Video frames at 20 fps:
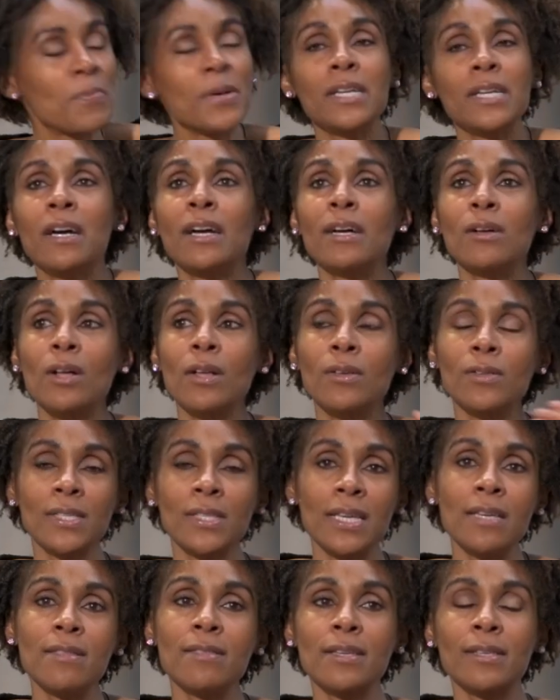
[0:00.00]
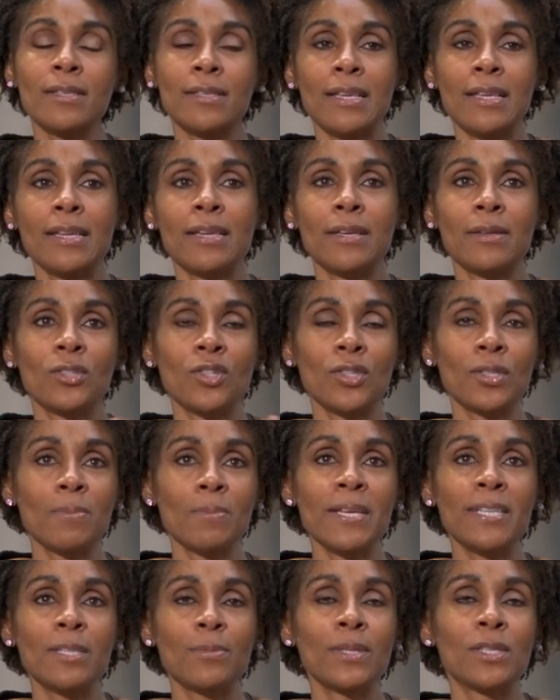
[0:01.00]
but I'll, I'll say this: that it just
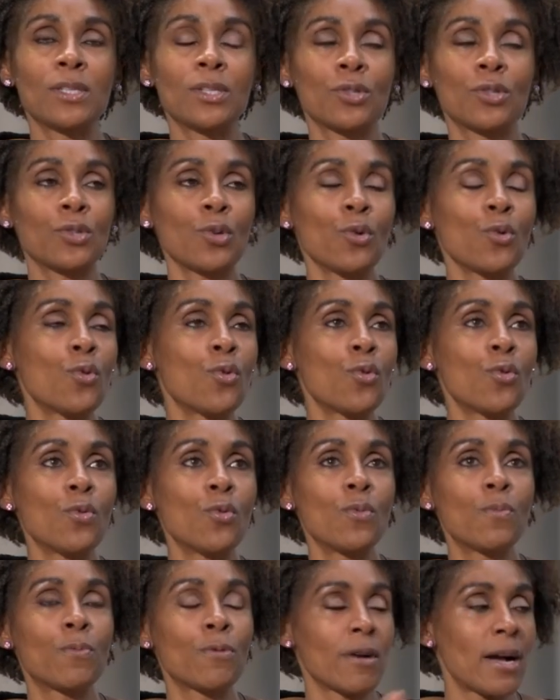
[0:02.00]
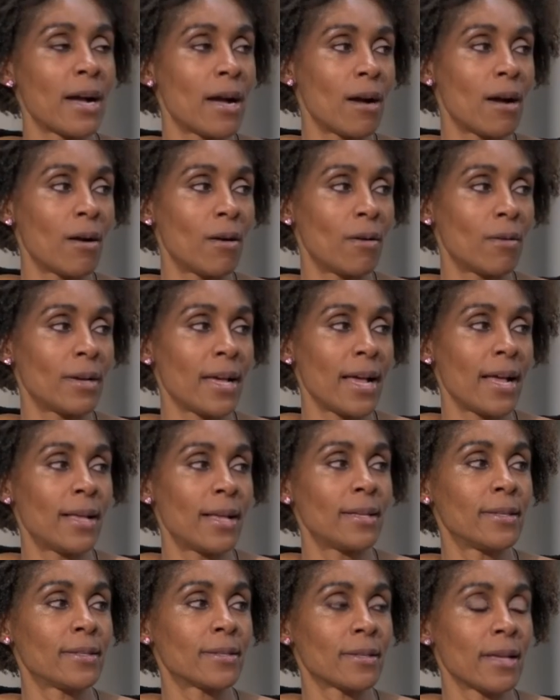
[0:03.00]
makes me so proud
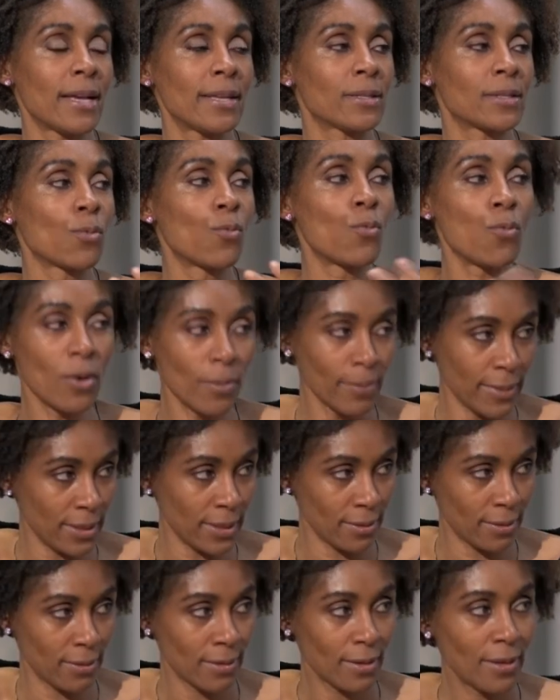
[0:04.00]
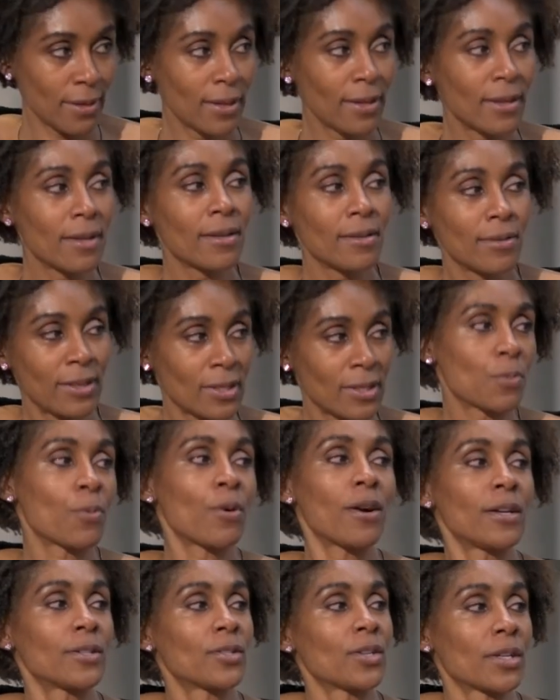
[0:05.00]
as as a woman. Mm-hmm this
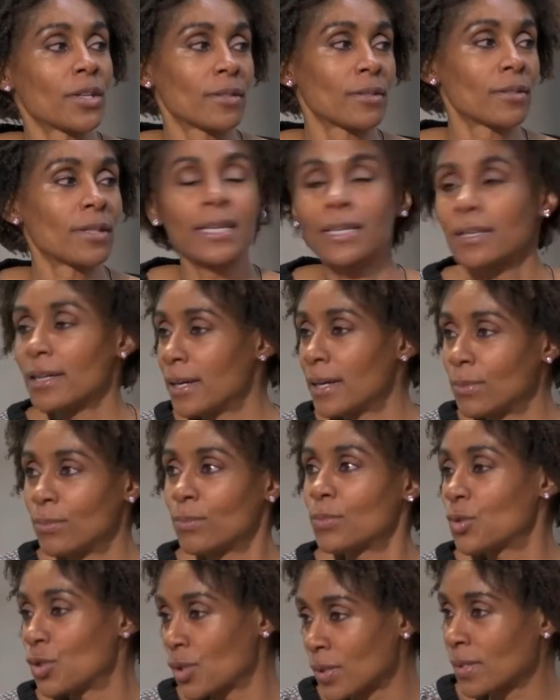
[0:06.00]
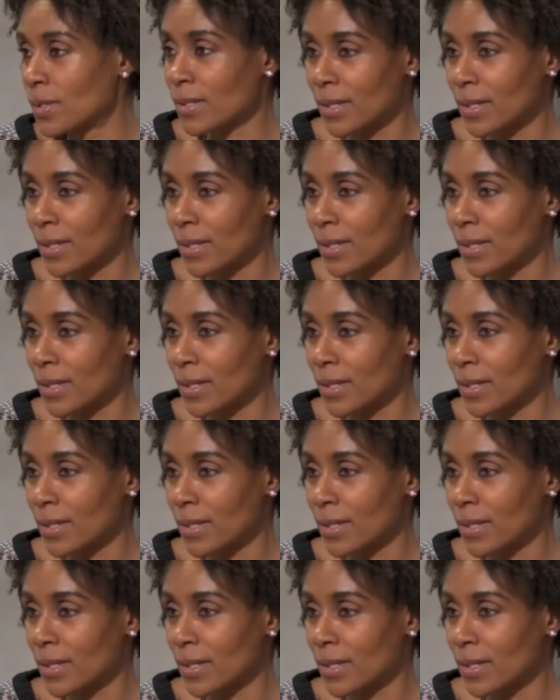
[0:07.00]
project. Like I just